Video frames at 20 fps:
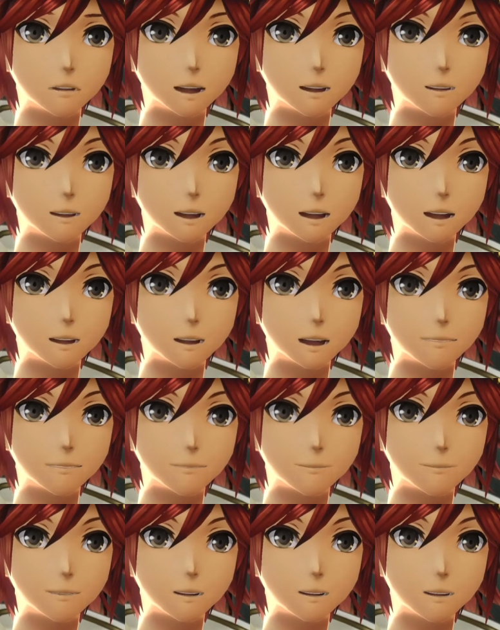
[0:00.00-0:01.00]
Endgame,
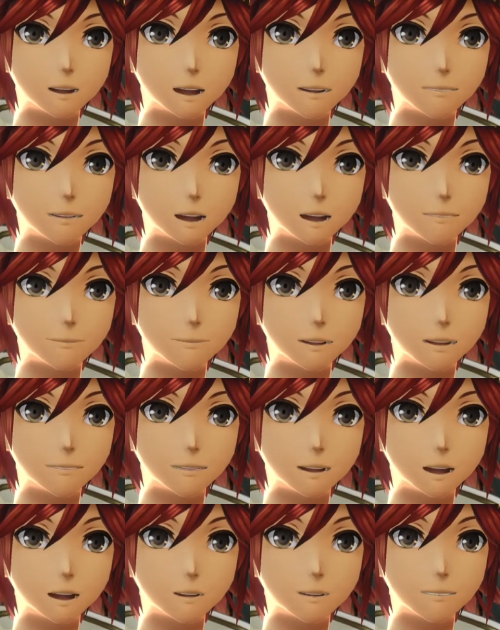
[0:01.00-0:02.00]
the wall's really
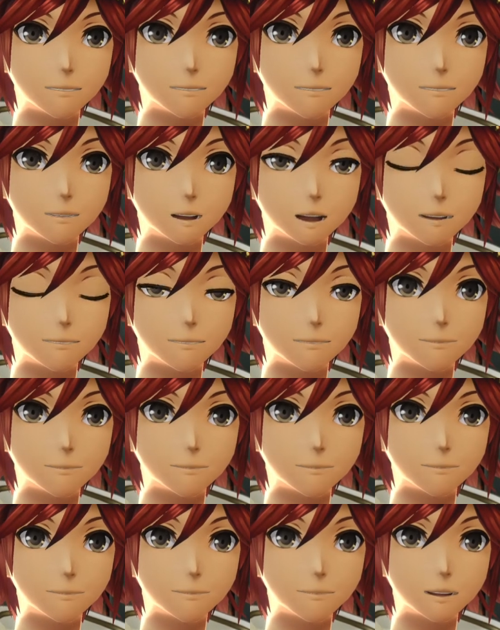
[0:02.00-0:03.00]
just a last resort.
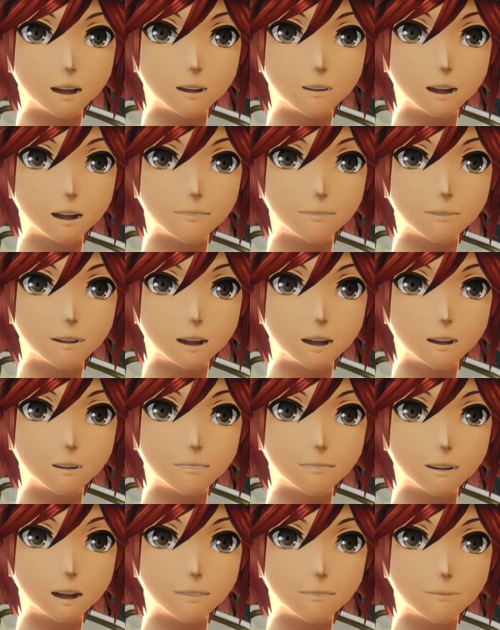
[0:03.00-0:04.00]
It's on us God
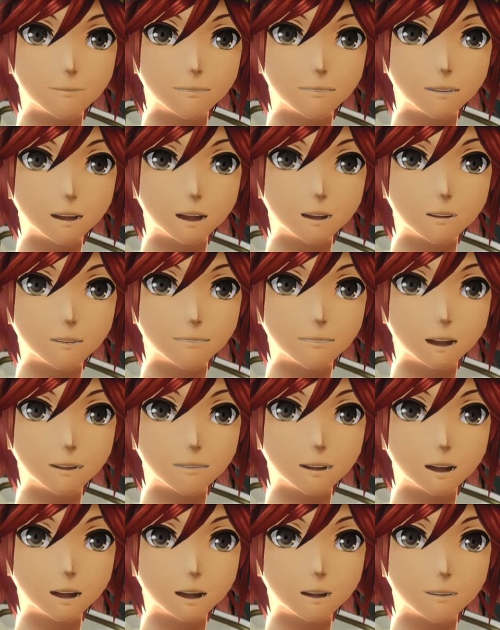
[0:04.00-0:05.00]
Eaters to keep homes and
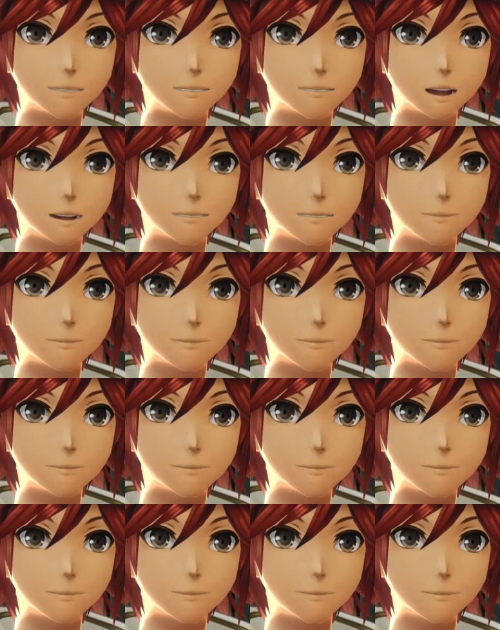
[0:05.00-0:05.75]
families safe.